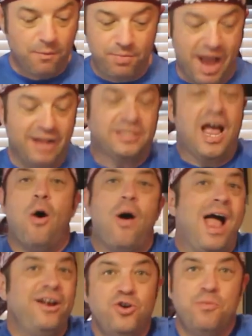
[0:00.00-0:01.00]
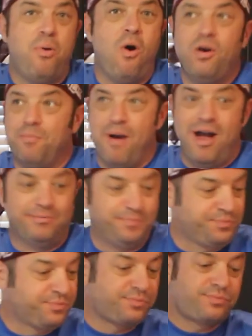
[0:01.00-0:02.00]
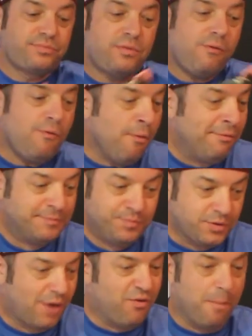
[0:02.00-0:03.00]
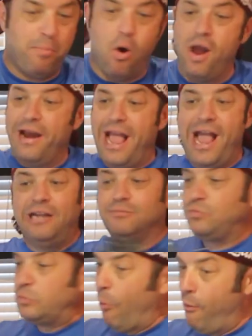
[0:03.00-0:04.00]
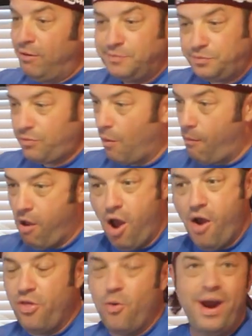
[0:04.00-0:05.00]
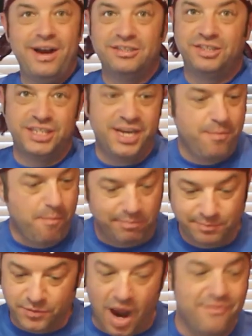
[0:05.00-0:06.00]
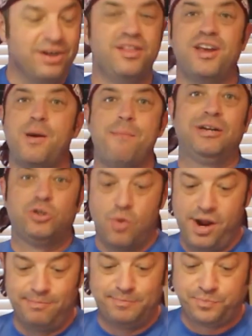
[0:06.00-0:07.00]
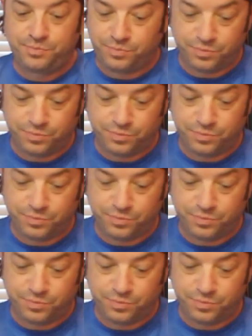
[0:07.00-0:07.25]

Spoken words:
That's how I do pork butt. From point A all the way to Z, everything in between.